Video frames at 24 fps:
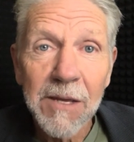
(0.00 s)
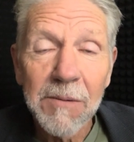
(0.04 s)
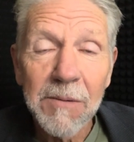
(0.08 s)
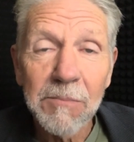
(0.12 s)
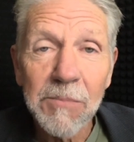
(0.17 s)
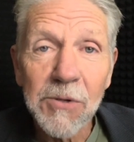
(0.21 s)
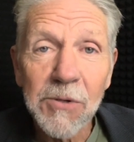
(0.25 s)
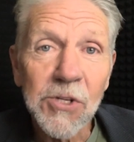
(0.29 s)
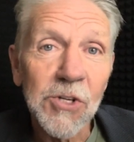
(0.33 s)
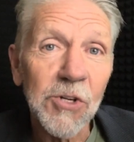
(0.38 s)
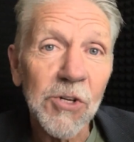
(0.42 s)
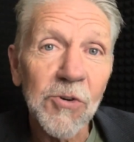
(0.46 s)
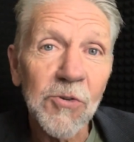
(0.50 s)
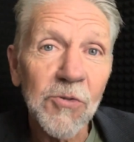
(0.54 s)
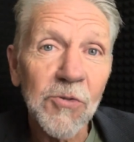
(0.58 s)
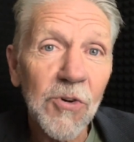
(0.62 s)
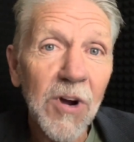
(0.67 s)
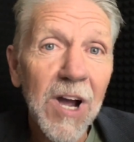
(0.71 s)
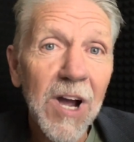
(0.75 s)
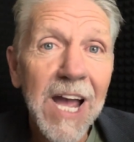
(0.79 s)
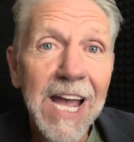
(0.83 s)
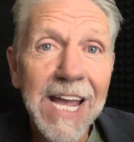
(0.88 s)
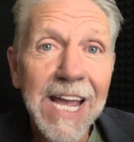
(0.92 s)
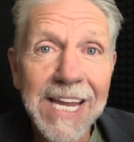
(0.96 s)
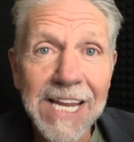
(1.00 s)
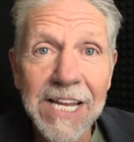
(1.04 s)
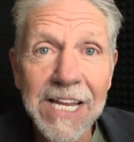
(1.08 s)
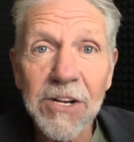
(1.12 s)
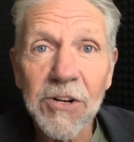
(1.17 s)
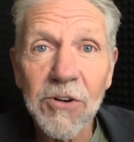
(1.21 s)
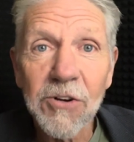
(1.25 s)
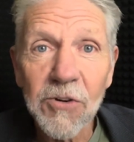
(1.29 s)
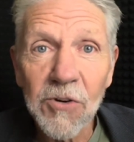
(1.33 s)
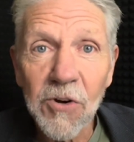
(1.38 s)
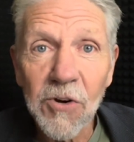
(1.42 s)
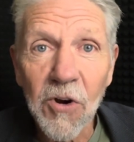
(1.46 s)
but to cry in
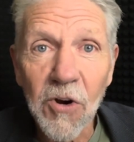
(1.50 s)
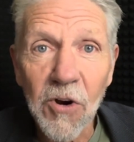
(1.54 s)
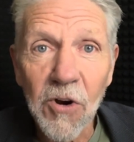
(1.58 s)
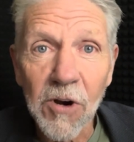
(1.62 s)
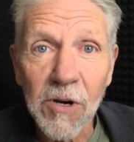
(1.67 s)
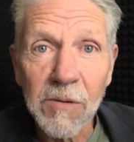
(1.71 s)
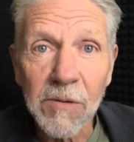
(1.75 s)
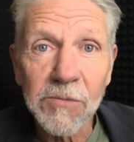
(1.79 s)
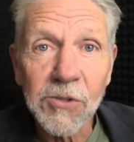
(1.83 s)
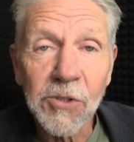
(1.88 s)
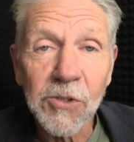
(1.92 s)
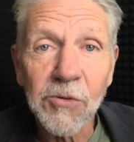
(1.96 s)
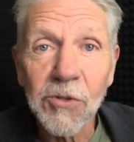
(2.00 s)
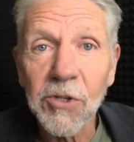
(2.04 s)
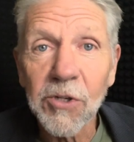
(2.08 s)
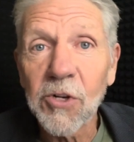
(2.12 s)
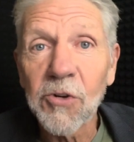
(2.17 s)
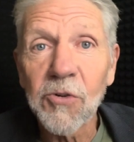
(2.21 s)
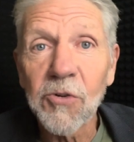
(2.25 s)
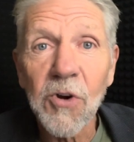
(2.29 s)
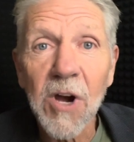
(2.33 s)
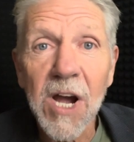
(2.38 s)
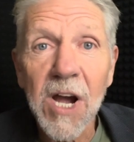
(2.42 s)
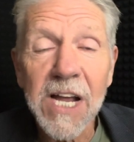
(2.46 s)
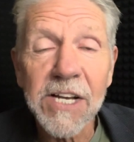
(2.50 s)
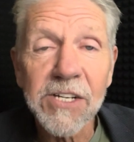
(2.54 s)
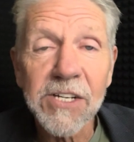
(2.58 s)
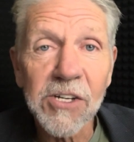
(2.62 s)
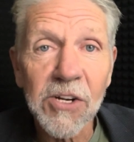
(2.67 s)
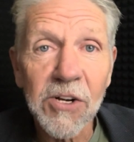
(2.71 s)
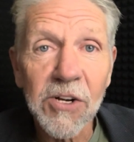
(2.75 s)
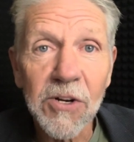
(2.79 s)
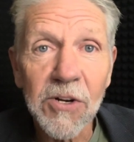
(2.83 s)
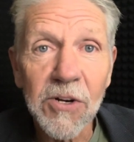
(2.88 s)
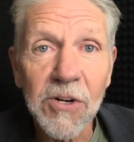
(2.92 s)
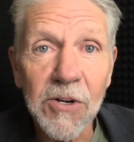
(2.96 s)
her arms or to cry to
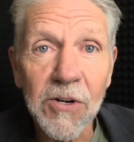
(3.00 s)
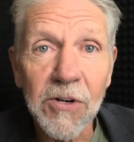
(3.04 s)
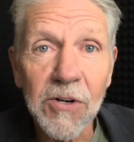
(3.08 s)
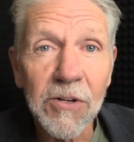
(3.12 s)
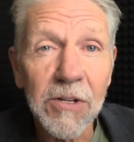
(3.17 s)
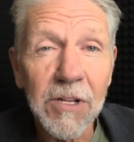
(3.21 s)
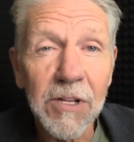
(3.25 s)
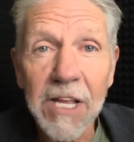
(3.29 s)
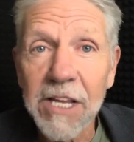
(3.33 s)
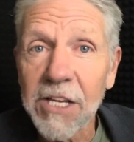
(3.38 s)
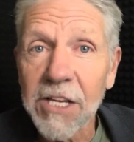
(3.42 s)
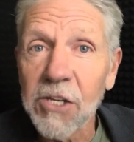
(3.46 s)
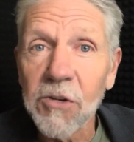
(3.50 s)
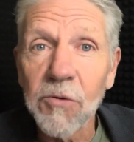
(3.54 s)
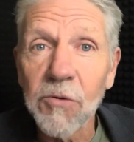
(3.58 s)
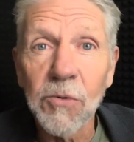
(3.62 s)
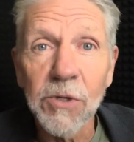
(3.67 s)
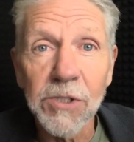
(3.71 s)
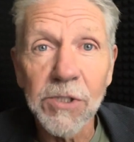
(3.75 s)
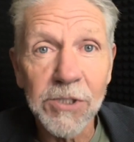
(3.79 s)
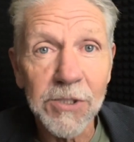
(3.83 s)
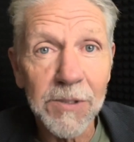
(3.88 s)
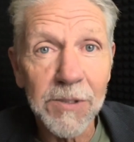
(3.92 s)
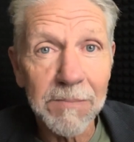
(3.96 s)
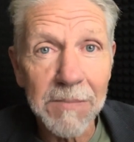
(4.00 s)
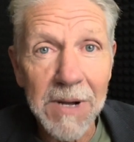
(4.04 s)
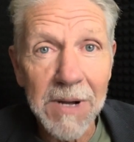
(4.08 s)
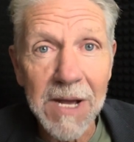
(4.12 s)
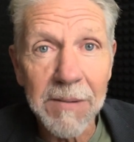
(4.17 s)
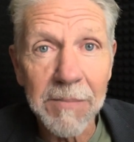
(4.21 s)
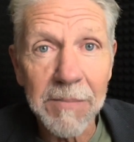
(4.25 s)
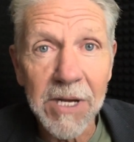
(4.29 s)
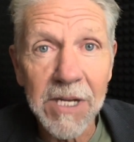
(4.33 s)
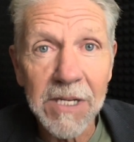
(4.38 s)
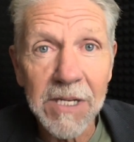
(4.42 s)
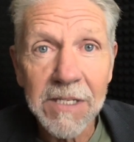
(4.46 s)
her like you would your
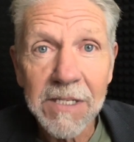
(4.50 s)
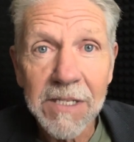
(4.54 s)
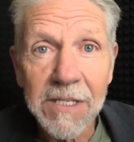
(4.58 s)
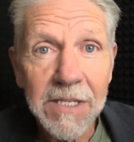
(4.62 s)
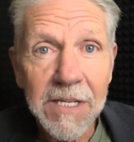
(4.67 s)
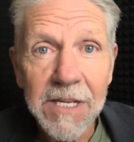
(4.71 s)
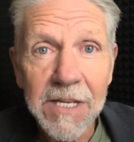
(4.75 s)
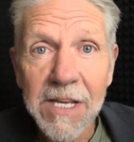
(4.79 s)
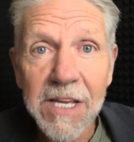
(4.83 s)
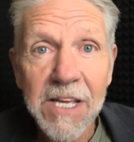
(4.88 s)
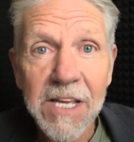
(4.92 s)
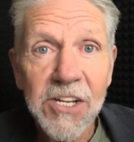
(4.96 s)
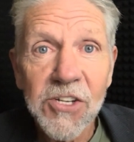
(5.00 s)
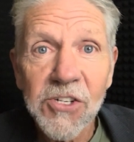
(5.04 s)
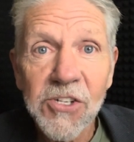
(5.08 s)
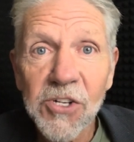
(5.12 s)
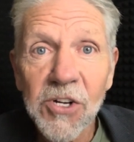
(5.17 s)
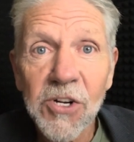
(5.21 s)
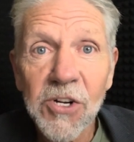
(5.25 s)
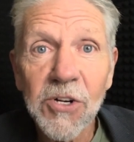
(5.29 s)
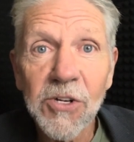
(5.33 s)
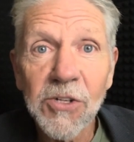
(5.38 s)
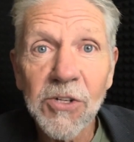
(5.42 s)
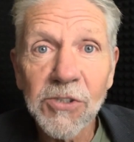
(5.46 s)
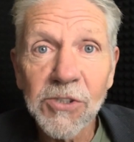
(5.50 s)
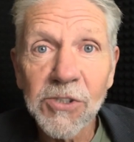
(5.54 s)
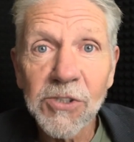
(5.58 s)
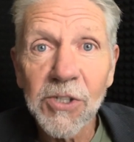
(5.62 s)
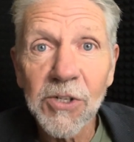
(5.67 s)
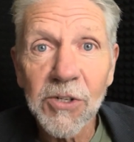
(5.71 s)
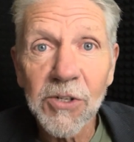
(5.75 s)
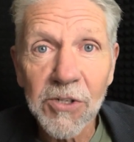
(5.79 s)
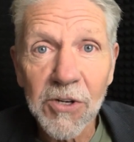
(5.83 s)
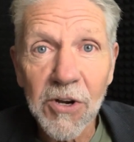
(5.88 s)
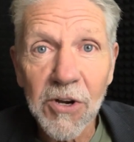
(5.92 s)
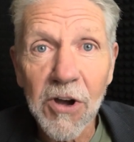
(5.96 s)
mama turns
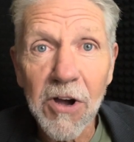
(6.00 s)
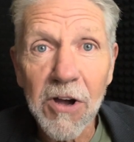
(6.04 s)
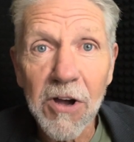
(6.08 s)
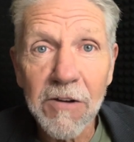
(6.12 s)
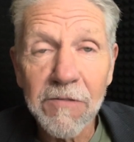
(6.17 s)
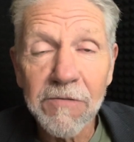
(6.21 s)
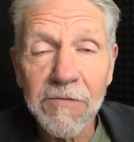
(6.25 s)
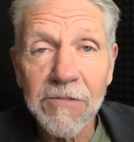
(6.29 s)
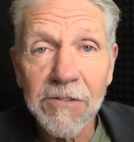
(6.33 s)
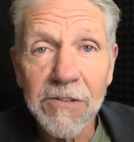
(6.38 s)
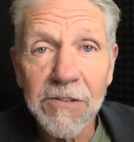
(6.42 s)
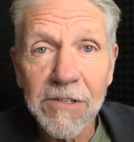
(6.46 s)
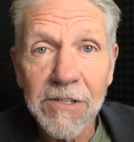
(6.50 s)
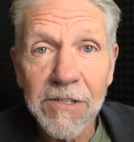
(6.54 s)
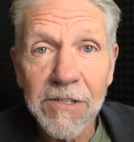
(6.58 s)
her off